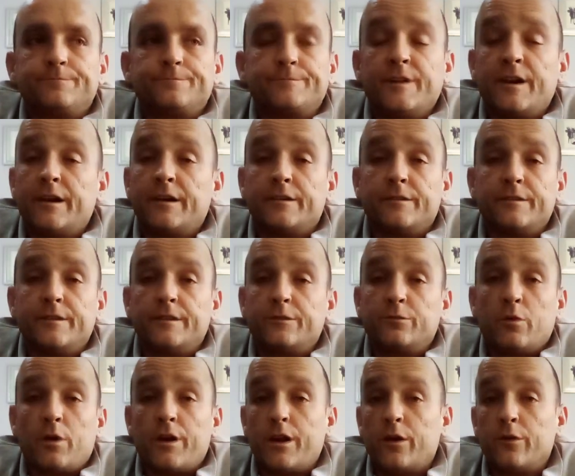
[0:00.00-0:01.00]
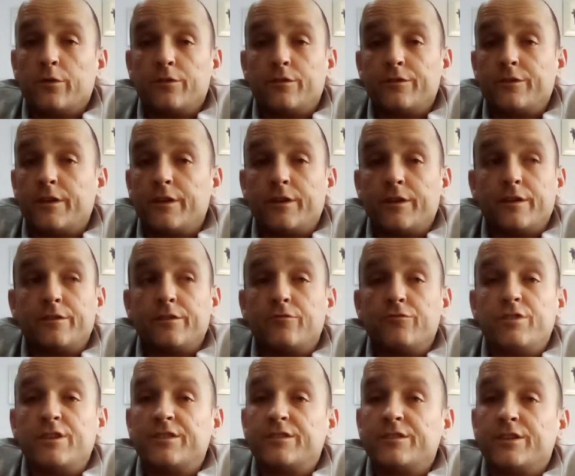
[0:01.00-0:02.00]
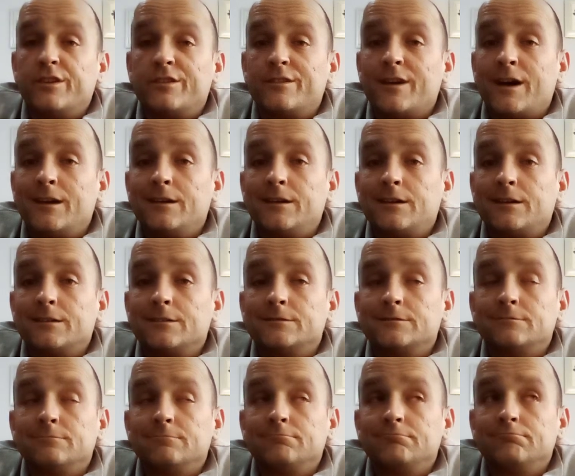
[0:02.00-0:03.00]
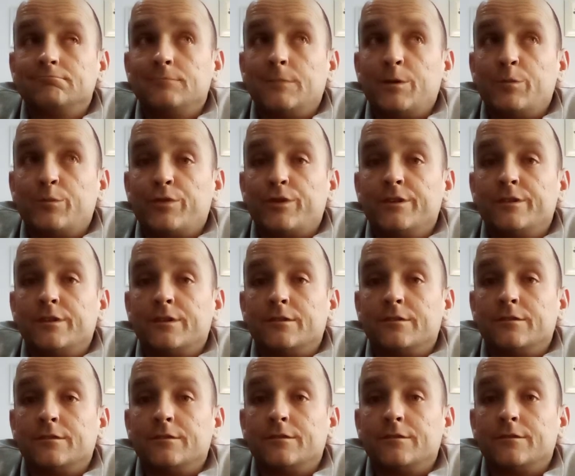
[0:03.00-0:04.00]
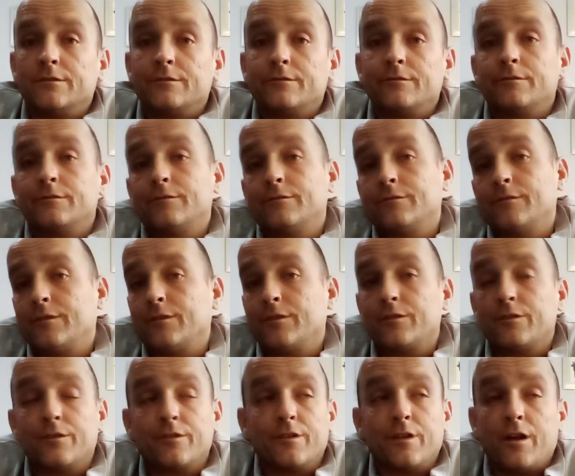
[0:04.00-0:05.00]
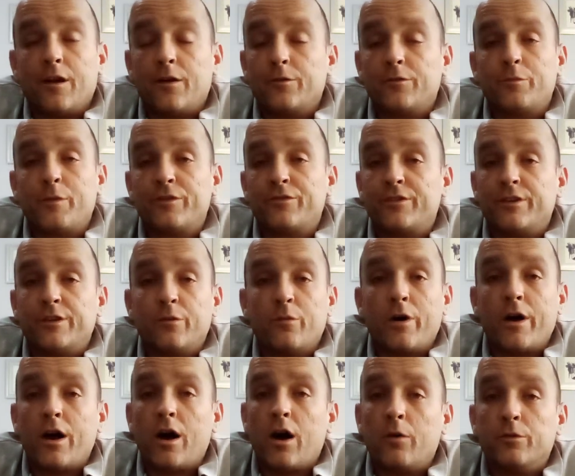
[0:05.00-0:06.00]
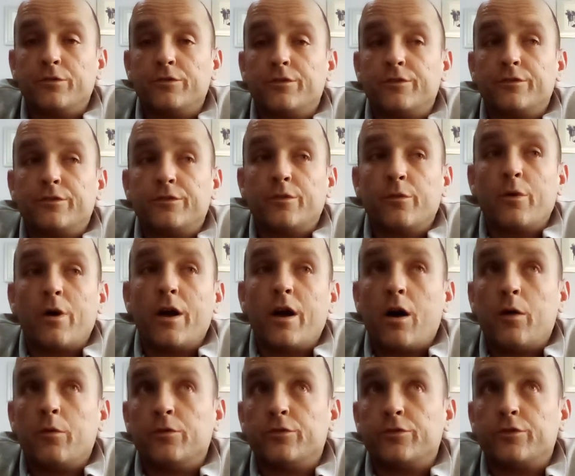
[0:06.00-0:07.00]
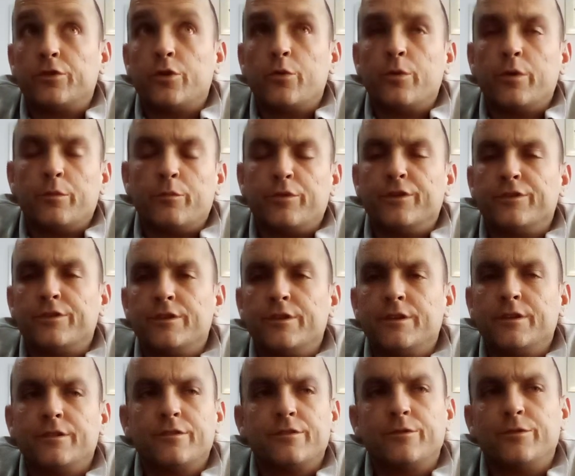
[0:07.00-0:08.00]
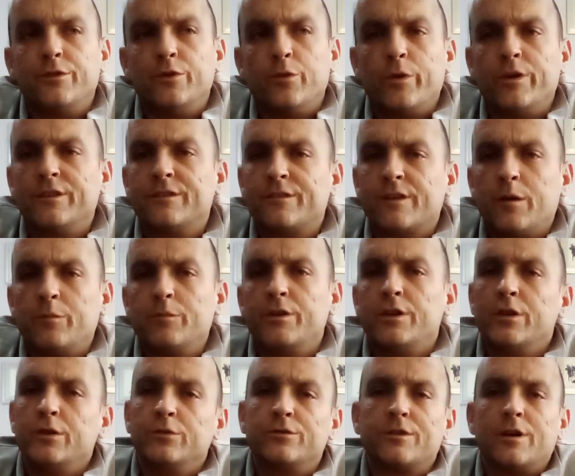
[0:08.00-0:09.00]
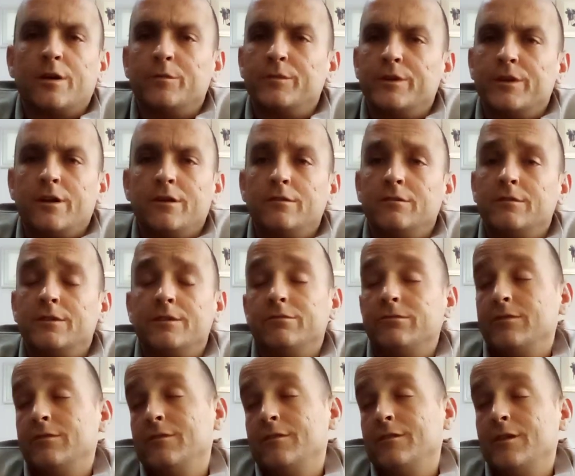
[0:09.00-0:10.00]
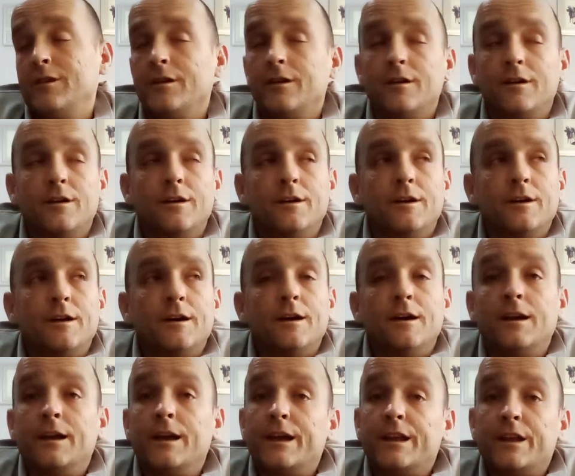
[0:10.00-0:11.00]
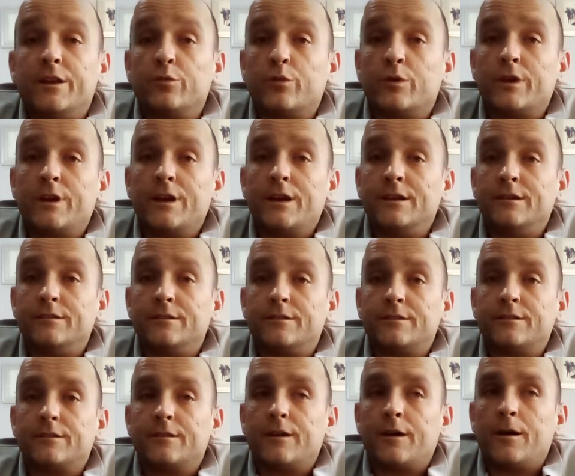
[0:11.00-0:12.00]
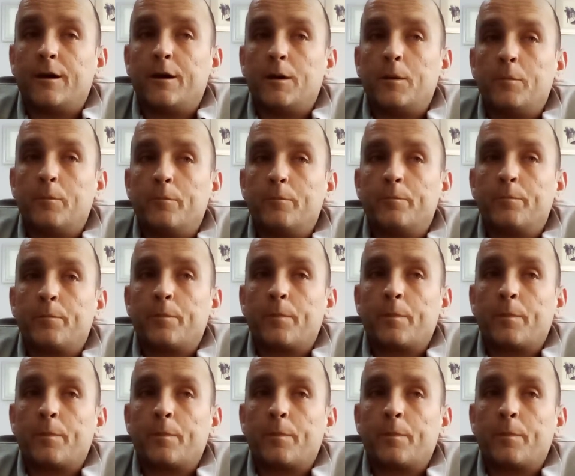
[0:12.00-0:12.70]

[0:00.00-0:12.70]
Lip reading: Yeah, it's one of those. It's the risk you take in prison. You know, especially the way I was doing prison. Is you win some, you lose some. You know, if it is what it is. But